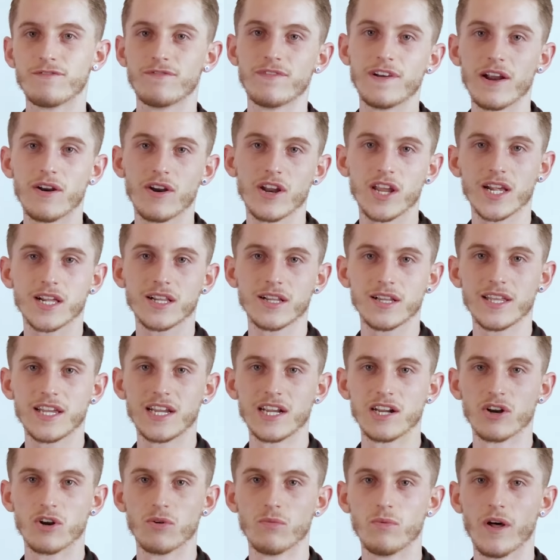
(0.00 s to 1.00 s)
very
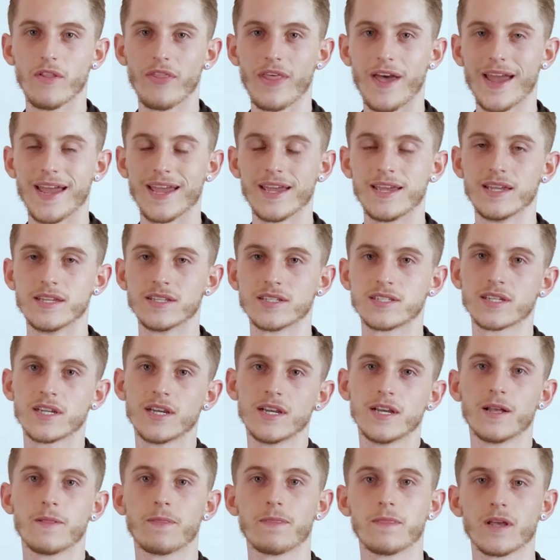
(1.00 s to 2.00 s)
clear on what that is.
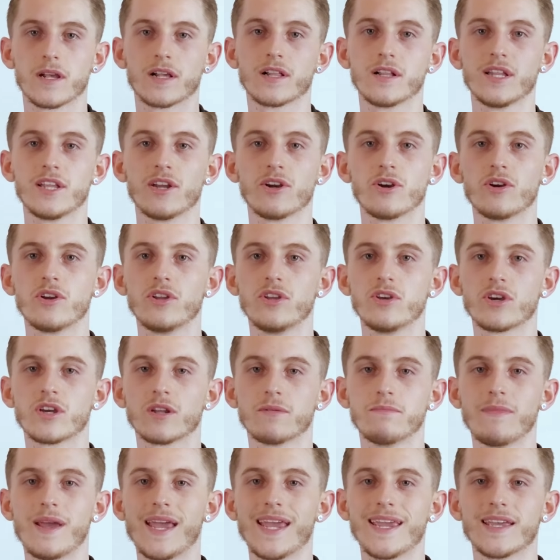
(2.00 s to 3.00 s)
The clearer you
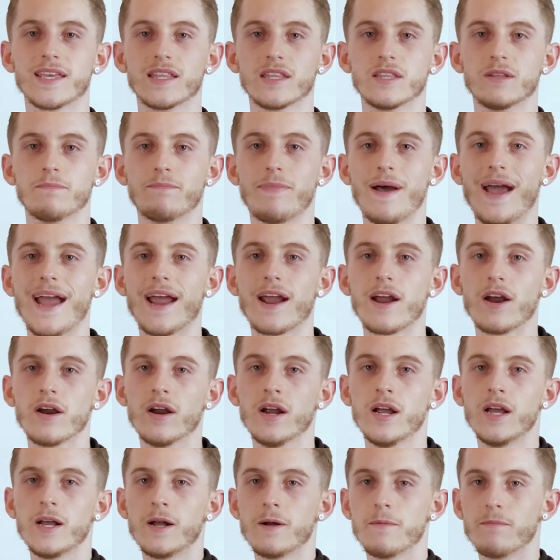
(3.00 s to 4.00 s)
can make it, the
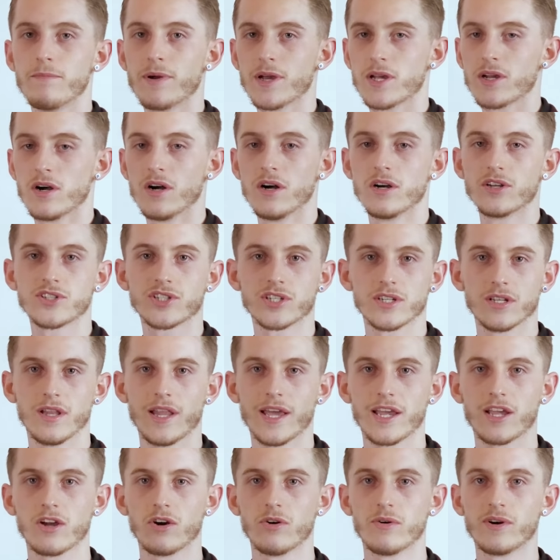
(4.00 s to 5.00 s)
better, because
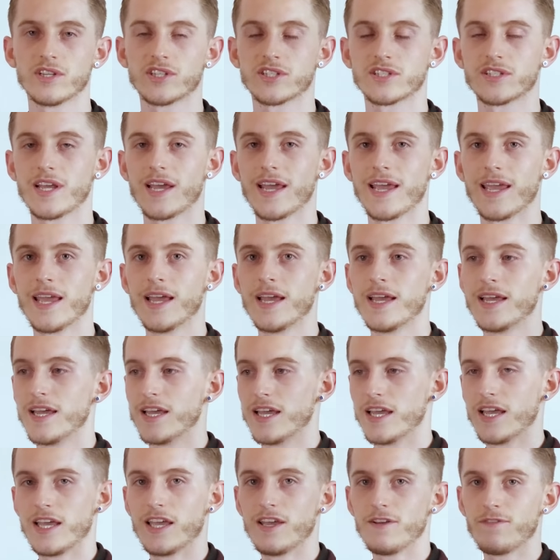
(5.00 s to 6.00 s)
like I always say,
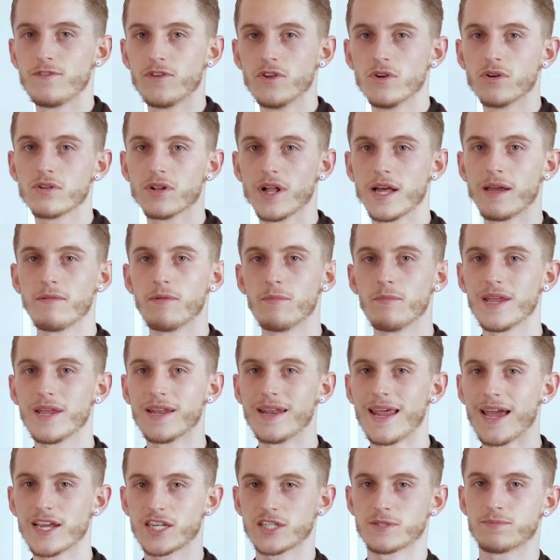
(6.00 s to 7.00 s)
if you claim
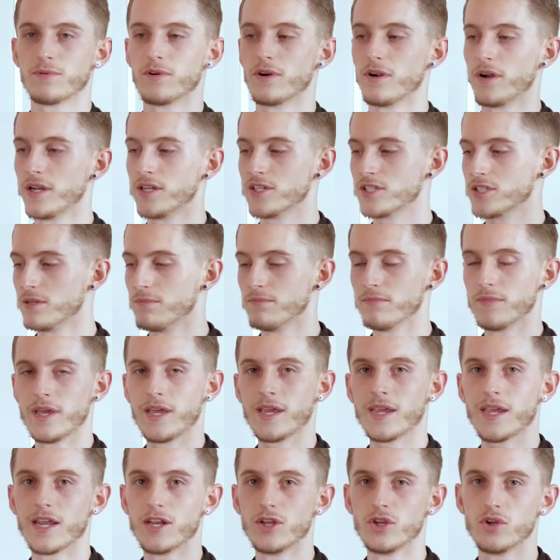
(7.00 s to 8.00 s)
an expert in
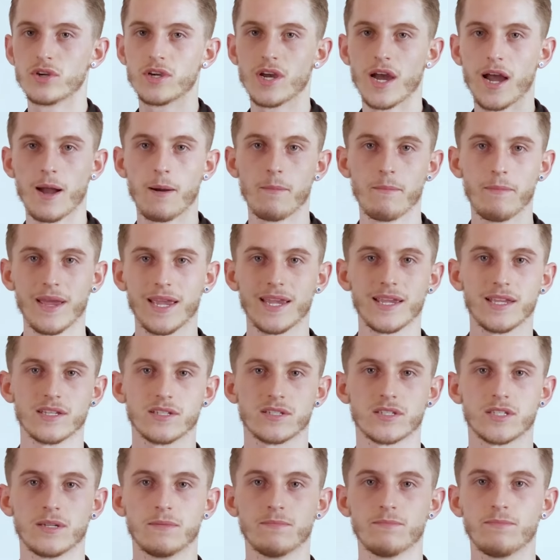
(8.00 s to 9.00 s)
something and you can't make it
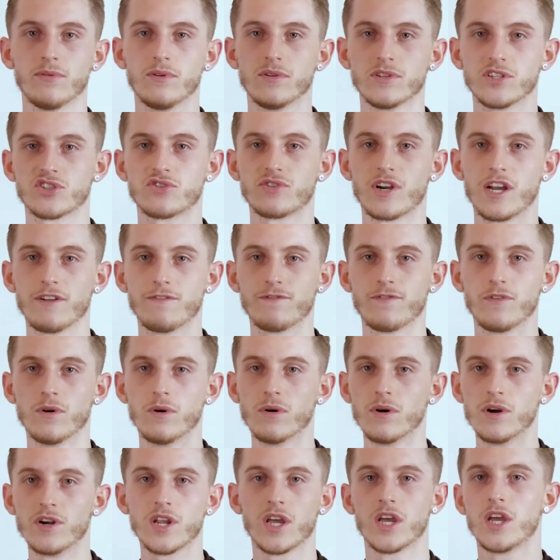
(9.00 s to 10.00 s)
simple and
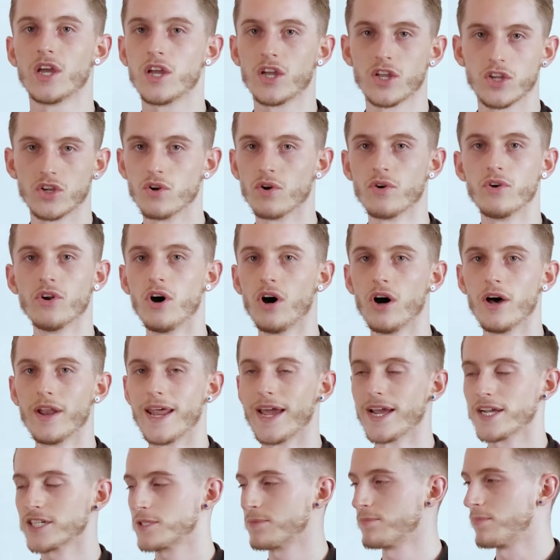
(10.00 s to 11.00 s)
straightforward, you're not
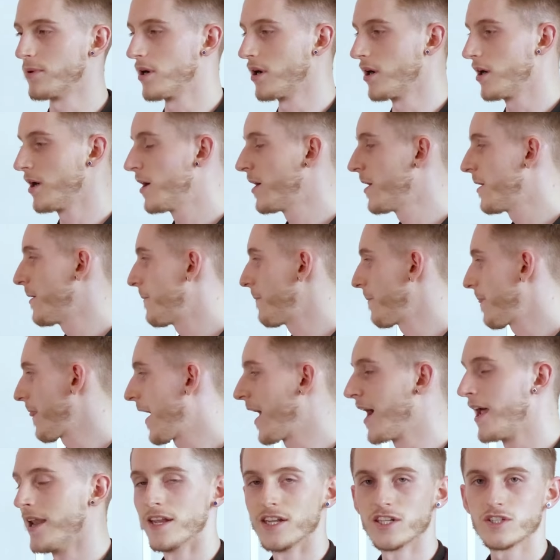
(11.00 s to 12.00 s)
an expert.
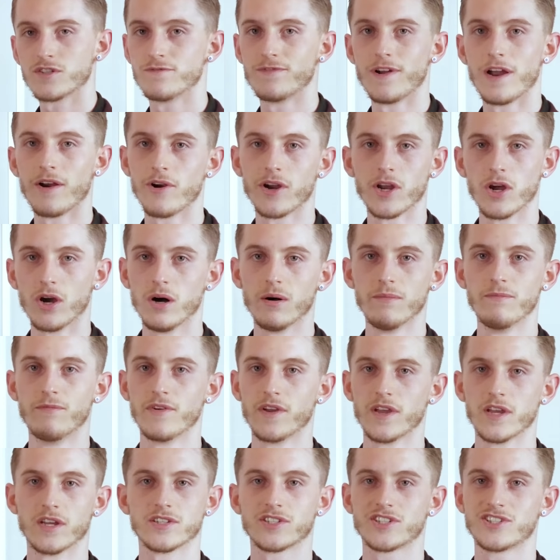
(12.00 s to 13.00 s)
And it's very
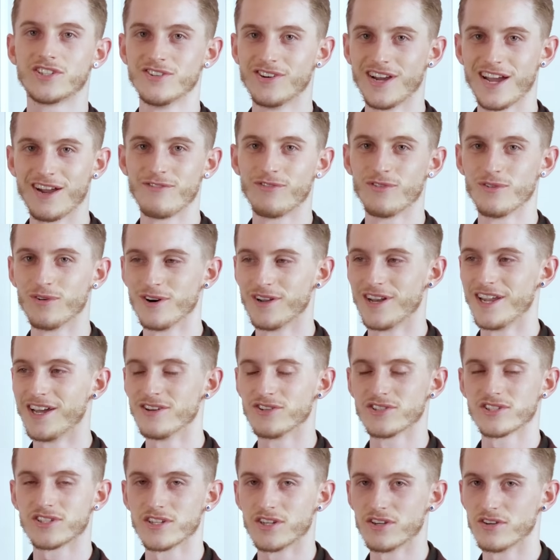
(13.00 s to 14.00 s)
obvious to everyone
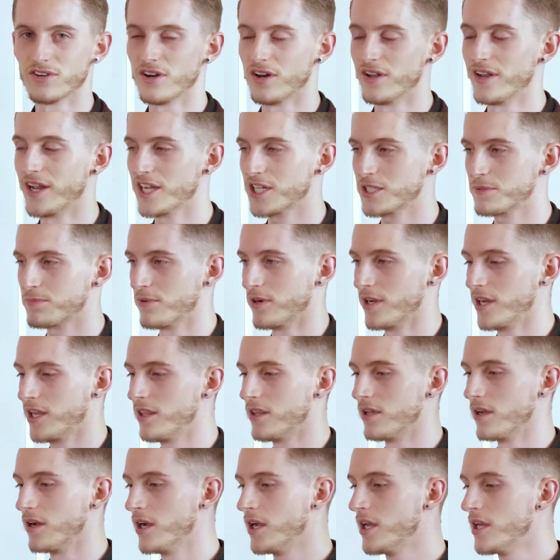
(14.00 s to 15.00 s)
else that you're not an expert
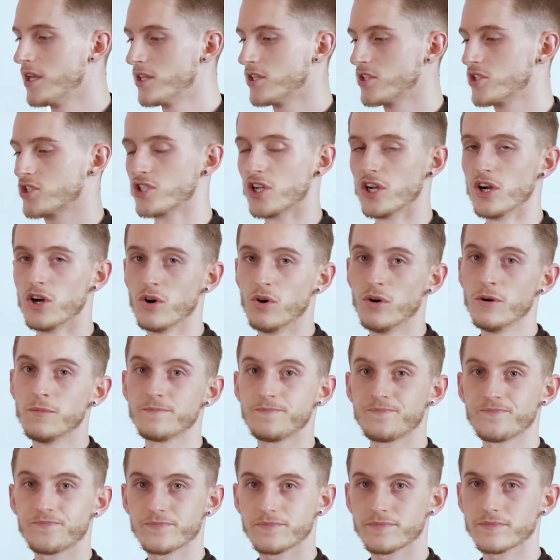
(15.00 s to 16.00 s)
either. So
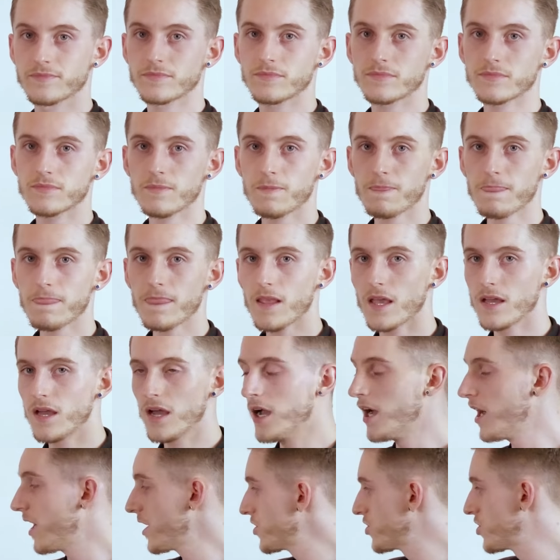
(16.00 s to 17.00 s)

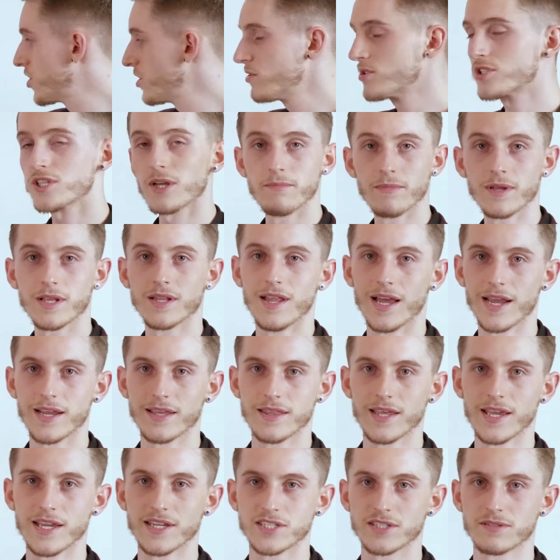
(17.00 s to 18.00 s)
do something like
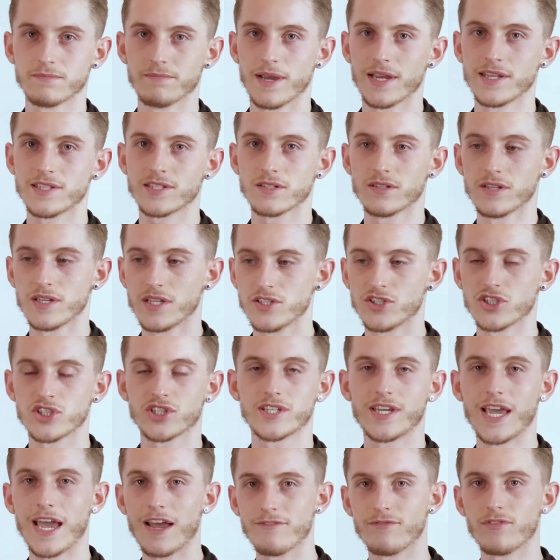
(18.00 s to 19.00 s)
this. Basically,
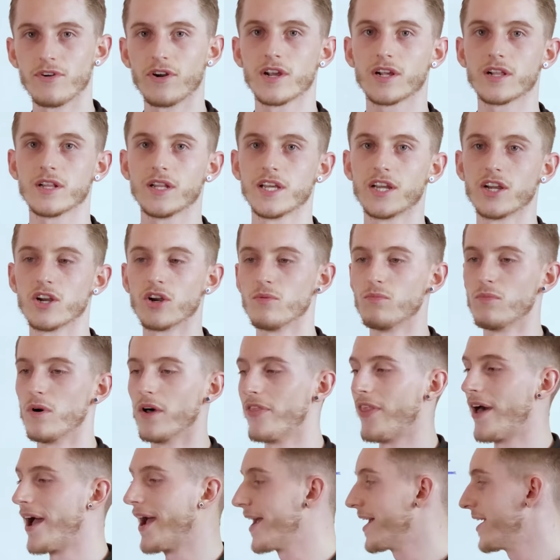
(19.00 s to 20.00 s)
just get very clear on
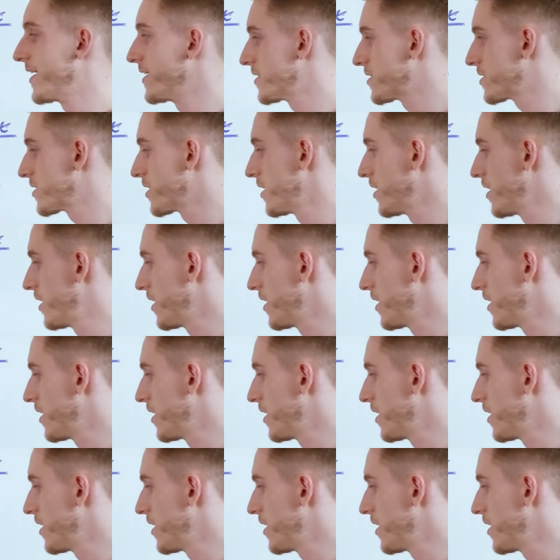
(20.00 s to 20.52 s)
what that is.